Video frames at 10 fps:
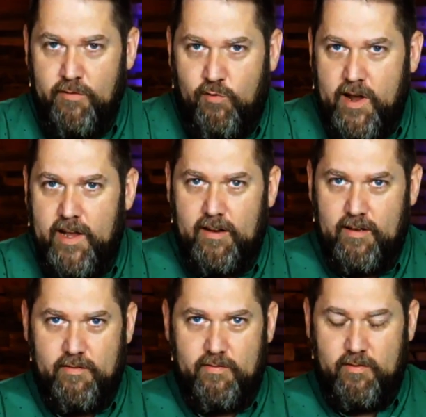be afraid
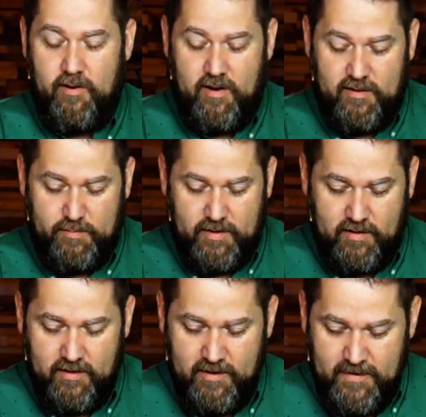of your husband.
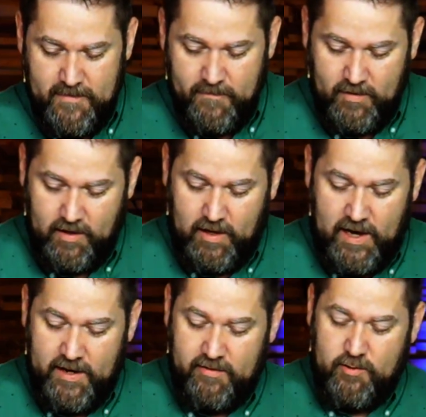
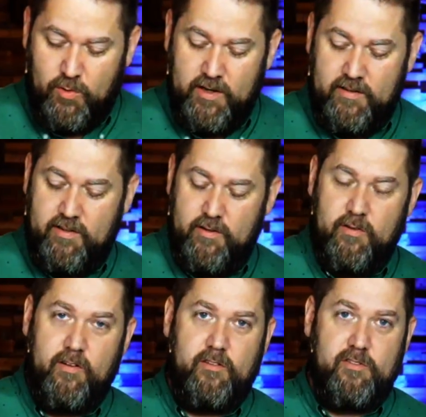God is going
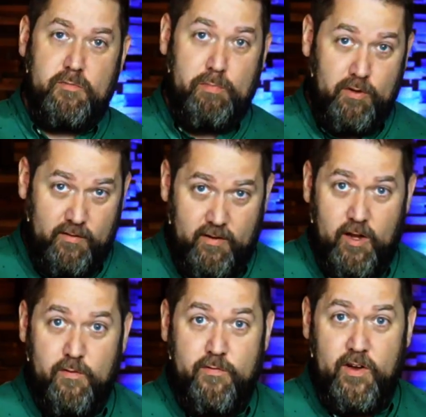to just,
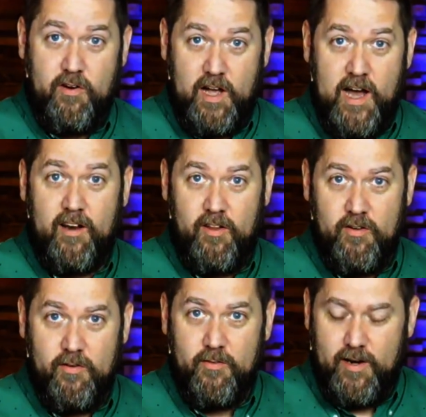fear God
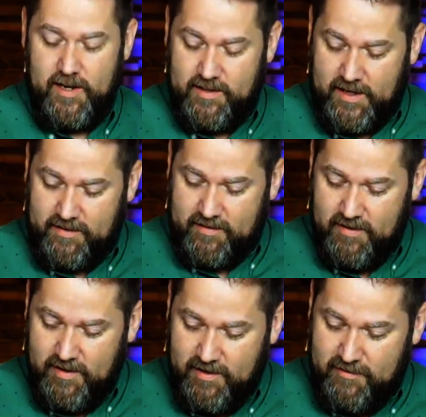alone, right? That's
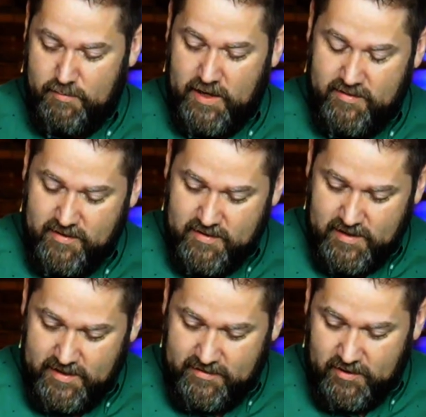his message.
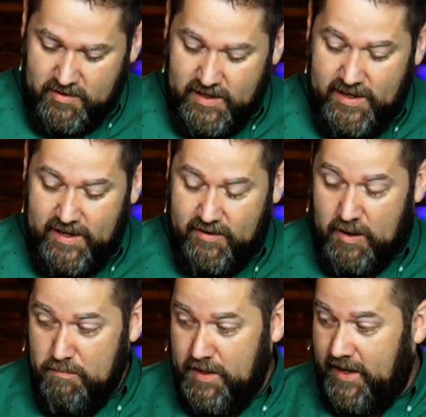And so then he
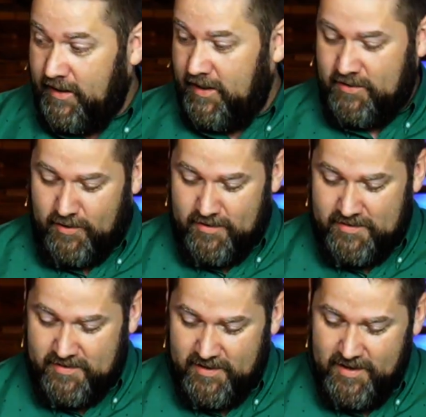immediately
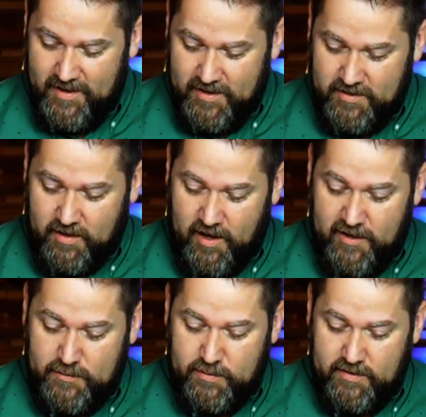turns to the
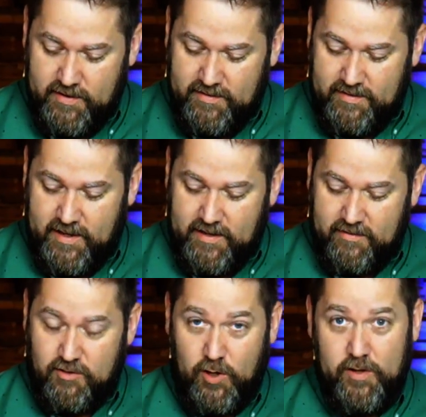husband and
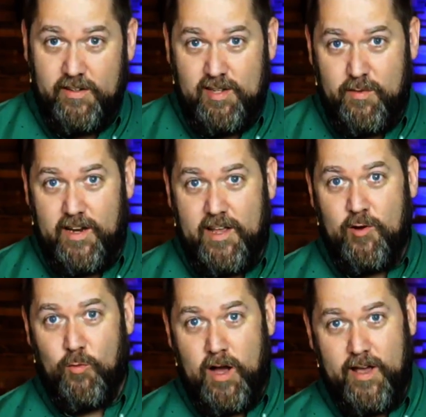says, don't intimidate
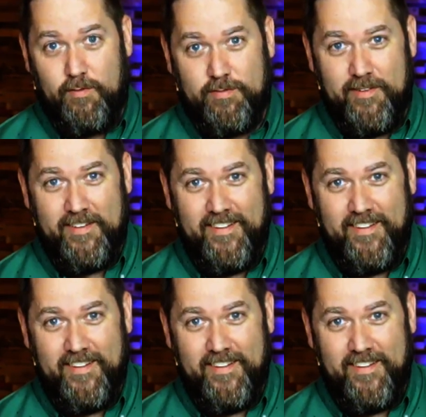your wife,